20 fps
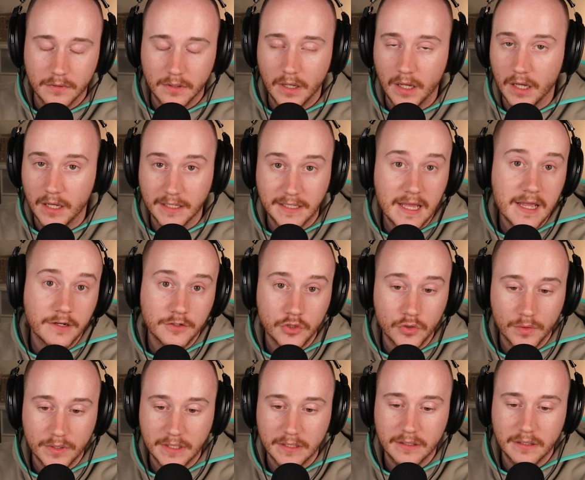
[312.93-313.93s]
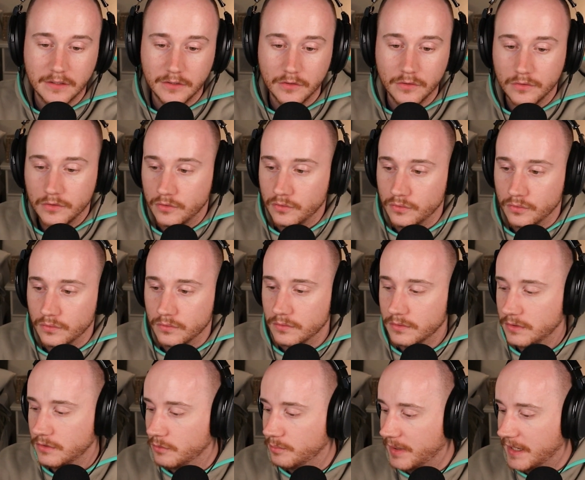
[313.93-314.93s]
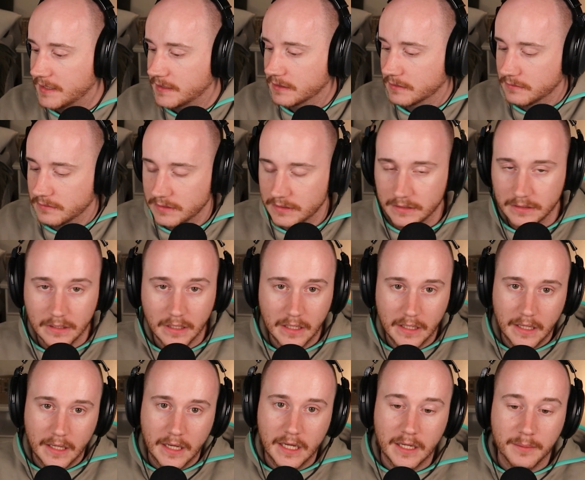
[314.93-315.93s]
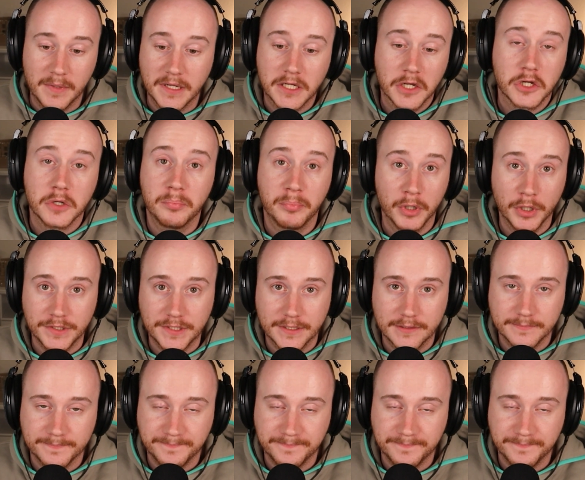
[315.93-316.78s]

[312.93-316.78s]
It can't do anything. You basically make it kaput.